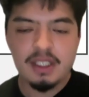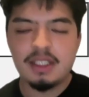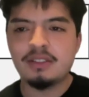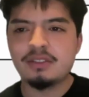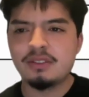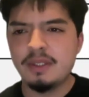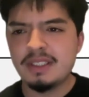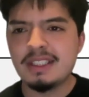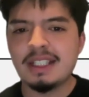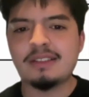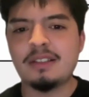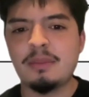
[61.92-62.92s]
And there's no
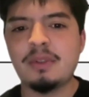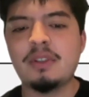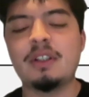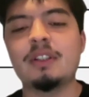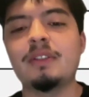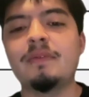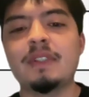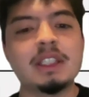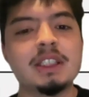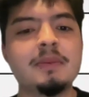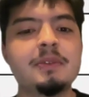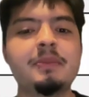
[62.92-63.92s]
exact number on the
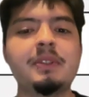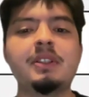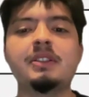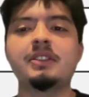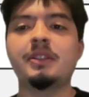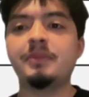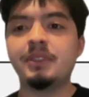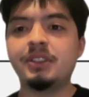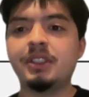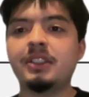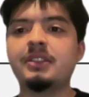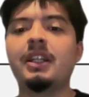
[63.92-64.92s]
victims, but some
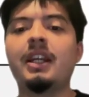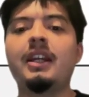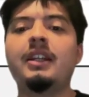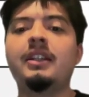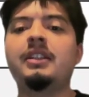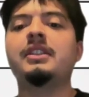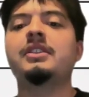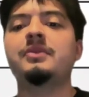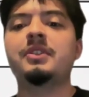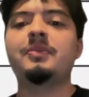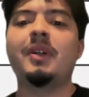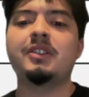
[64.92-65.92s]
suggest he is
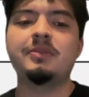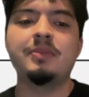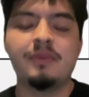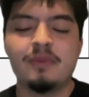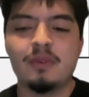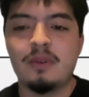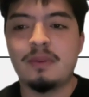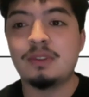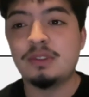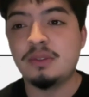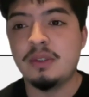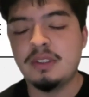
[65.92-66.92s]
responsible for over
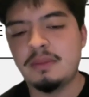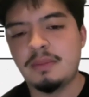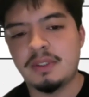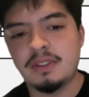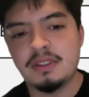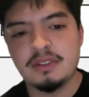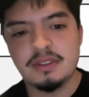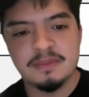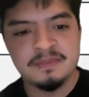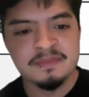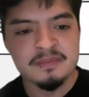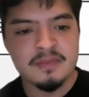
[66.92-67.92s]
200 murders.
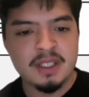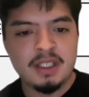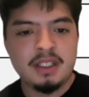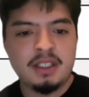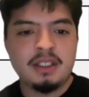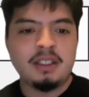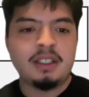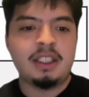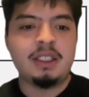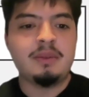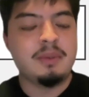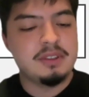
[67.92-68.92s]

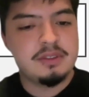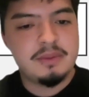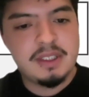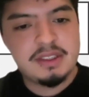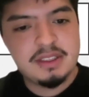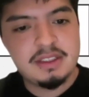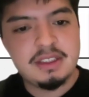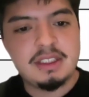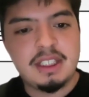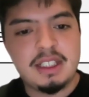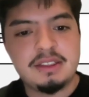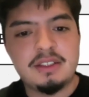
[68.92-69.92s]
He was arrested in
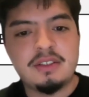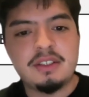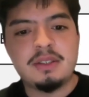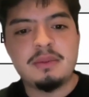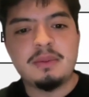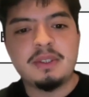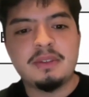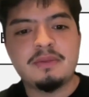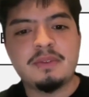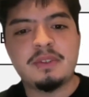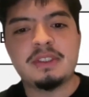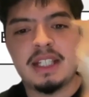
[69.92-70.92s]
1931
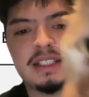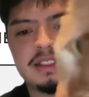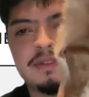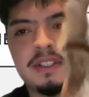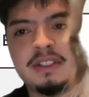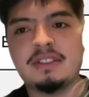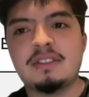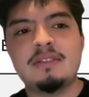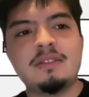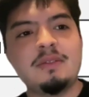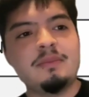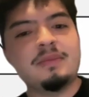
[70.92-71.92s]
for tax
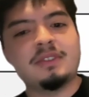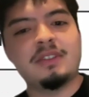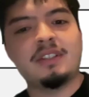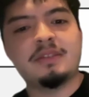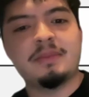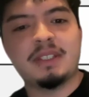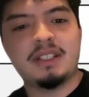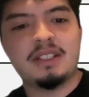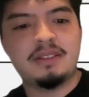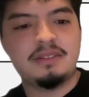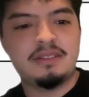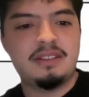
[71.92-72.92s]
evasion. Oh, sorry, that's my
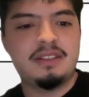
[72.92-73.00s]
cat.